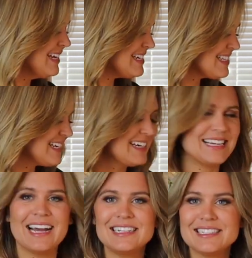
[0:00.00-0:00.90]
Just get a
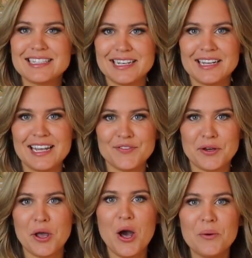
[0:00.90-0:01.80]
nice thin
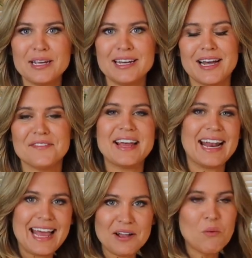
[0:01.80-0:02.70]
even coating of
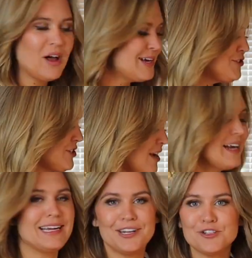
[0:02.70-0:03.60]
that egg wash
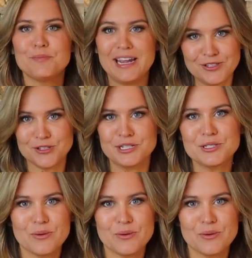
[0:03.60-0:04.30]
on each pastry